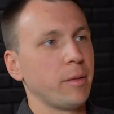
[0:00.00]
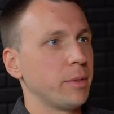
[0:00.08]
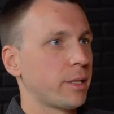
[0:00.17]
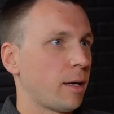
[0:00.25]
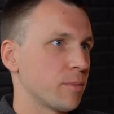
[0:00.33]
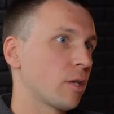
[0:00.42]

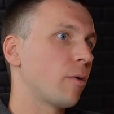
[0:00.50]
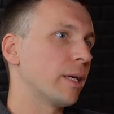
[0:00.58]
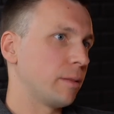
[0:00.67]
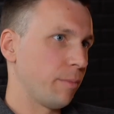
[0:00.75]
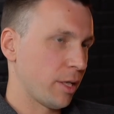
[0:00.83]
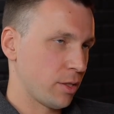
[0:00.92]
becomes
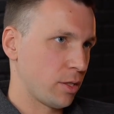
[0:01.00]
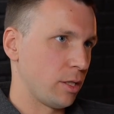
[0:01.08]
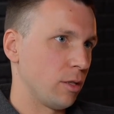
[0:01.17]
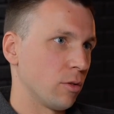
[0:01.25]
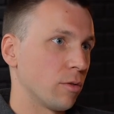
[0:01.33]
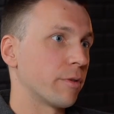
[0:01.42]
quite
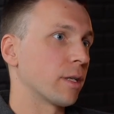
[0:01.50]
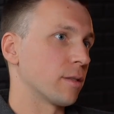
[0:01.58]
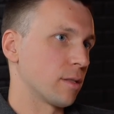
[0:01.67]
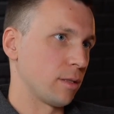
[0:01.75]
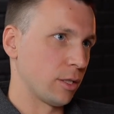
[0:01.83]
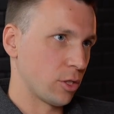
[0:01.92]
messy on the
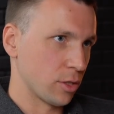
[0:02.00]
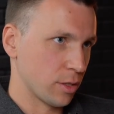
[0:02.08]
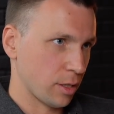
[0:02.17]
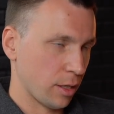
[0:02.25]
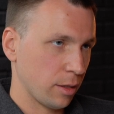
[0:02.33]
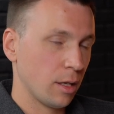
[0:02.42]
reconciliation
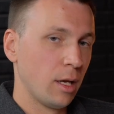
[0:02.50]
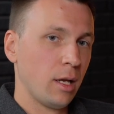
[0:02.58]
side.